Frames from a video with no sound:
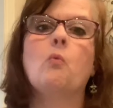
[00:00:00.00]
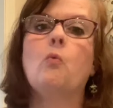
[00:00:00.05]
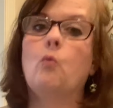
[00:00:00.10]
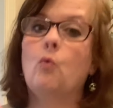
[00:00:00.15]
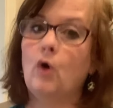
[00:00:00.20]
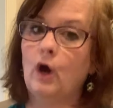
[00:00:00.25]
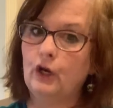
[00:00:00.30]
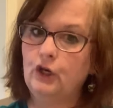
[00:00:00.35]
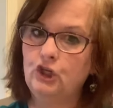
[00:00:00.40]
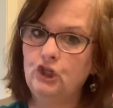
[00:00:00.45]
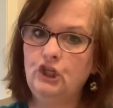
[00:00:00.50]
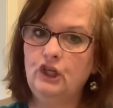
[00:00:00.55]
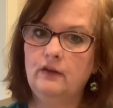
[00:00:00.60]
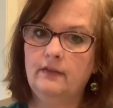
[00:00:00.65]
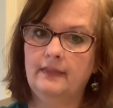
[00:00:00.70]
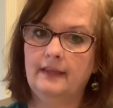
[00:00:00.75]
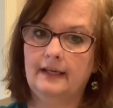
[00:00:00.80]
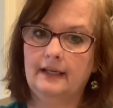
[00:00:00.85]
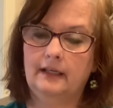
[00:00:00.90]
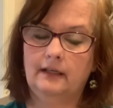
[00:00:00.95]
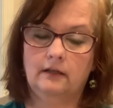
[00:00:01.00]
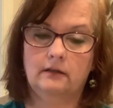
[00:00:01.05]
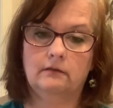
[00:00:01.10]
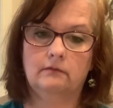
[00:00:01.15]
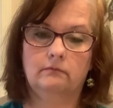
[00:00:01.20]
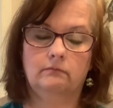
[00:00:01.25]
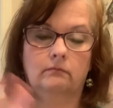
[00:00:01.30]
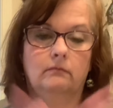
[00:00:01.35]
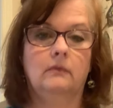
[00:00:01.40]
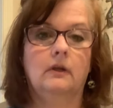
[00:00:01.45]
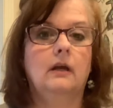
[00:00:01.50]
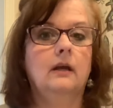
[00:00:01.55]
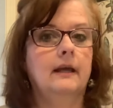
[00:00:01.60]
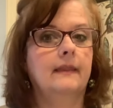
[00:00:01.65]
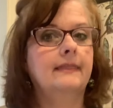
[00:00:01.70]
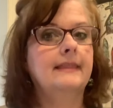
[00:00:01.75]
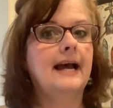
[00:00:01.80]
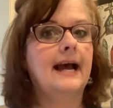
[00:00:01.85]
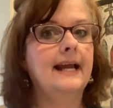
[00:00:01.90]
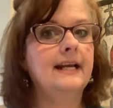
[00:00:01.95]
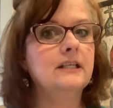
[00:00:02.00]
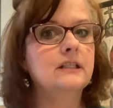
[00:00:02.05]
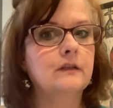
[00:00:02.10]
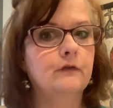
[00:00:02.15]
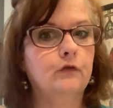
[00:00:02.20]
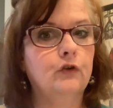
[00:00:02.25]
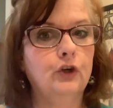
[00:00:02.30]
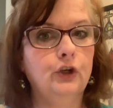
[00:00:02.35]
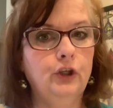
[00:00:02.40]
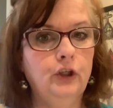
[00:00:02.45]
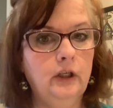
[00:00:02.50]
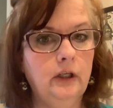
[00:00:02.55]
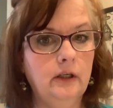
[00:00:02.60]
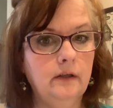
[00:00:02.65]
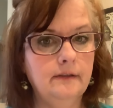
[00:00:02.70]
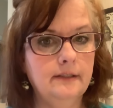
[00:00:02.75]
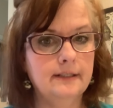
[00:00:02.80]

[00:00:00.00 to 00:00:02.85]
What do you think? That is for you